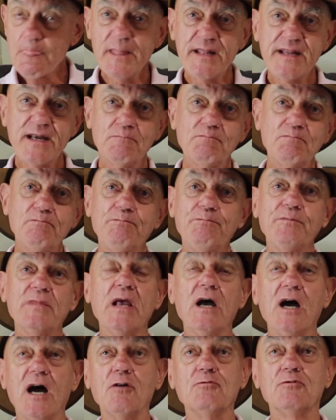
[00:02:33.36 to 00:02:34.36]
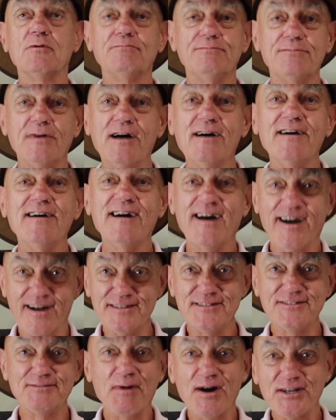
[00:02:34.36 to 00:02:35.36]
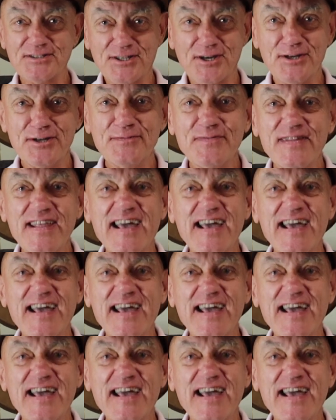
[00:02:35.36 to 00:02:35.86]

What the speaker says: Yeah. Oh, my turn.